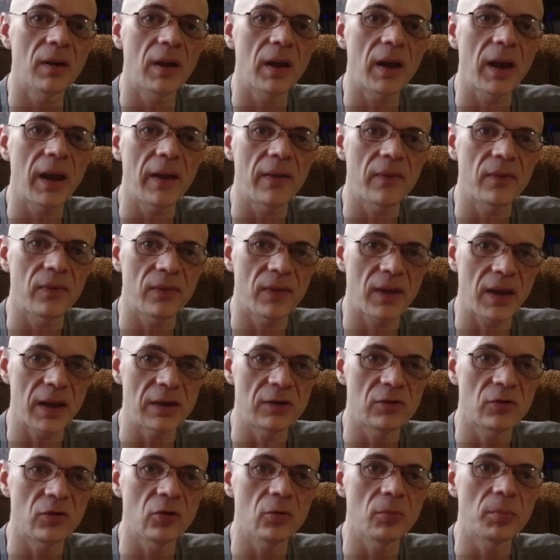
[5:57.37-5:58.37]
and they
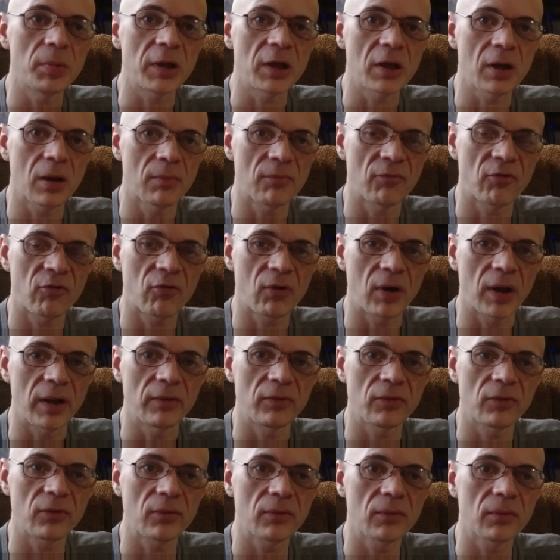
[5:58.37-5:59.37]
do become
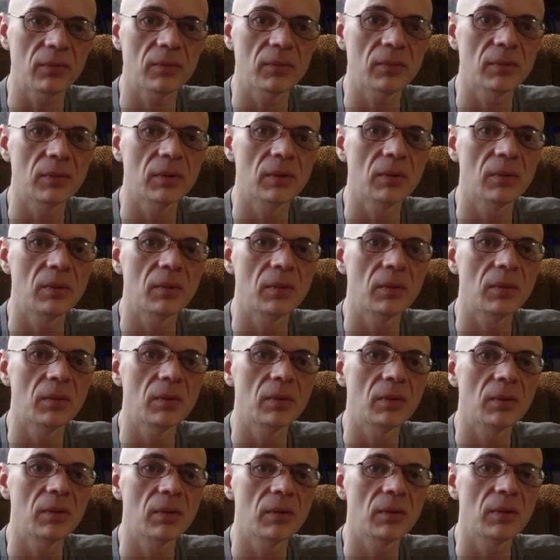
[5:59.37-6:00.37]
friends.
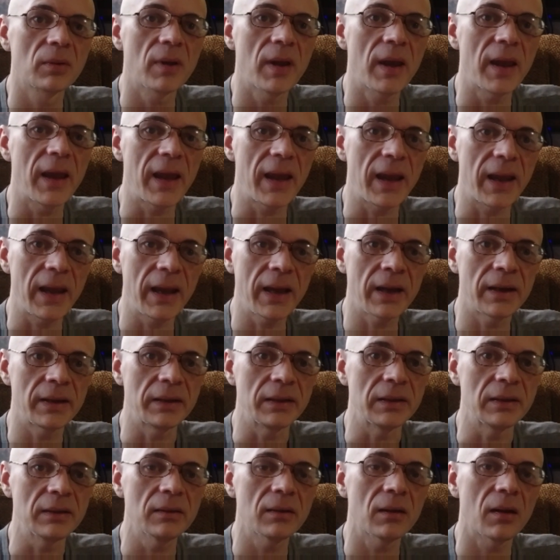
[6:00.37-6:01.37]

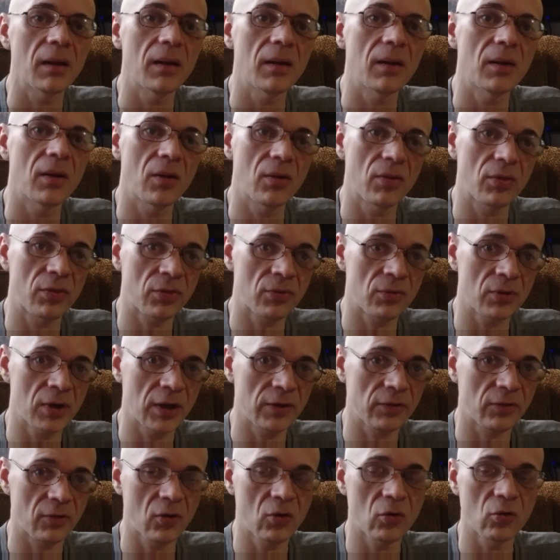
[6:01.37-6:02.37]
Annie,
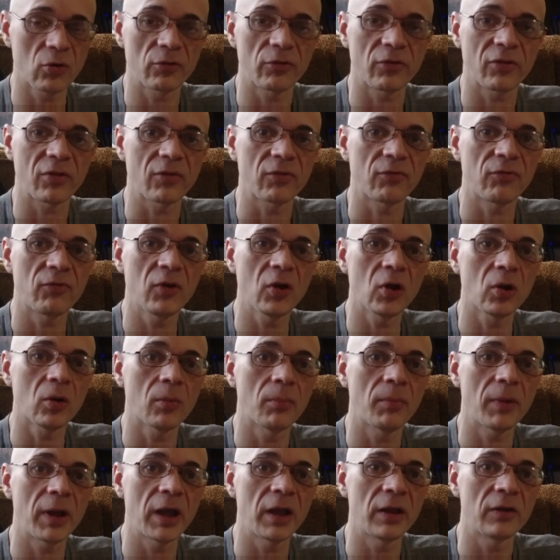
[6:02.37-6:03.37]
throughout the course of the
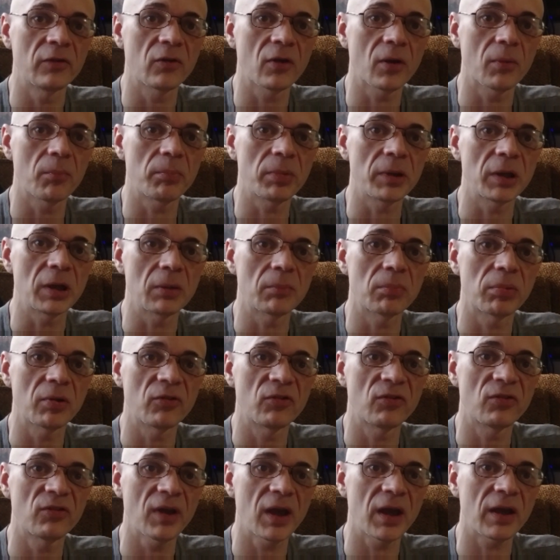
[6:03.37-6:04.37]
film, ends up being
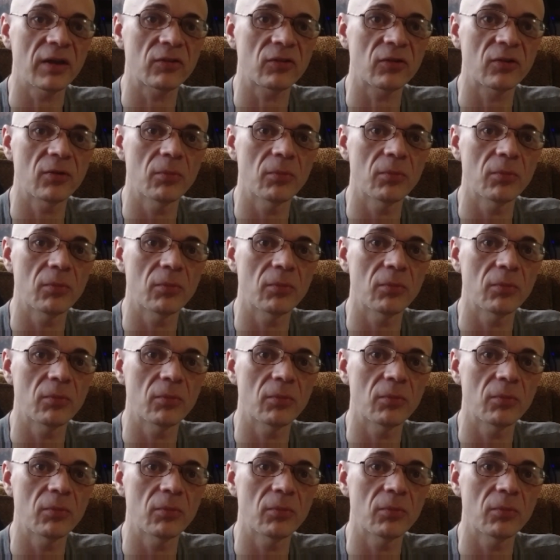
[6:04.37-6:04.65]
possessed